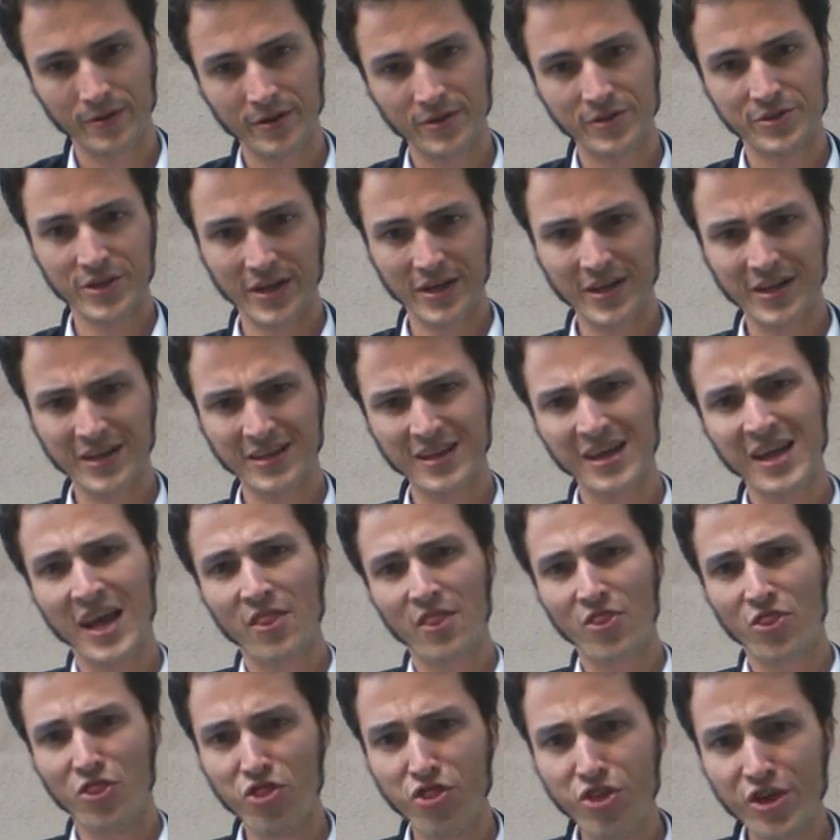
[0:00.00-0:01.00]
Do you get it?
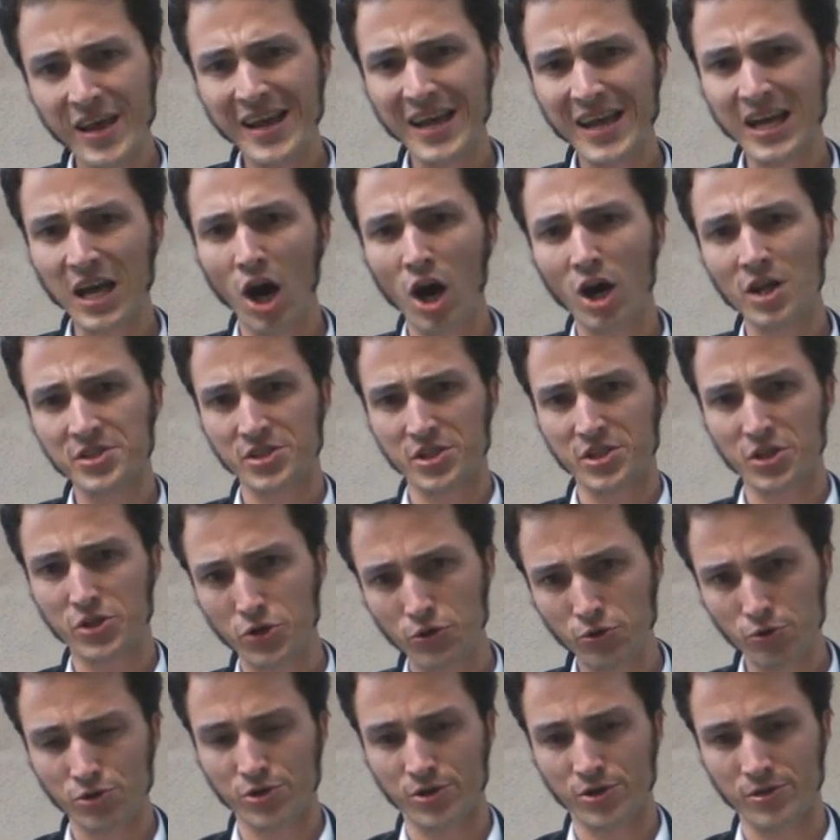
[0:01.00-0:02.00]
The
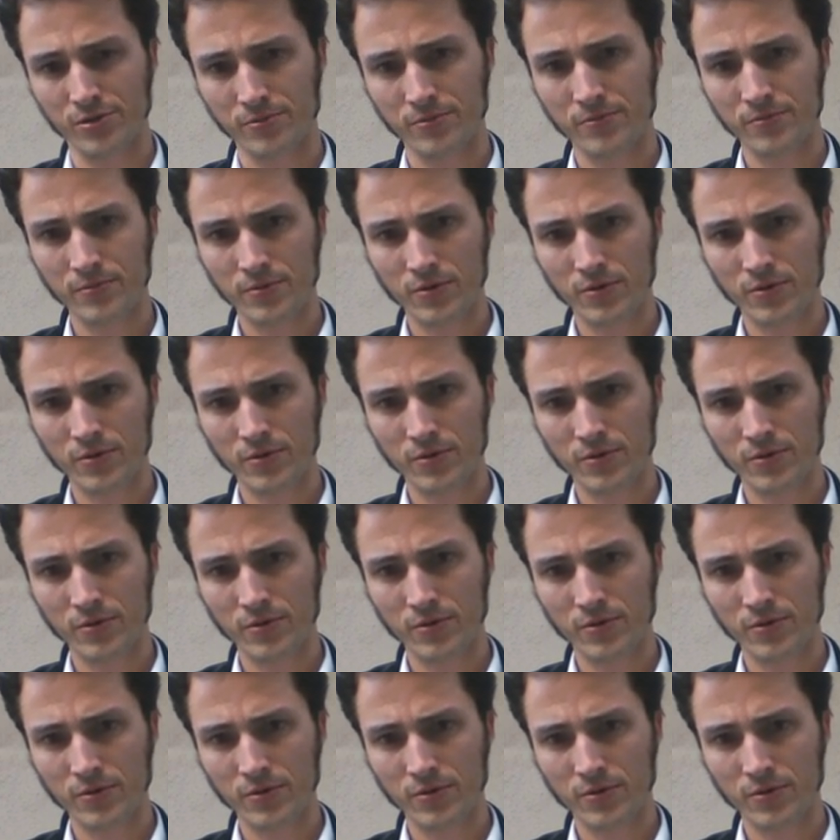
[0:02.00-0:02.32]
Constitution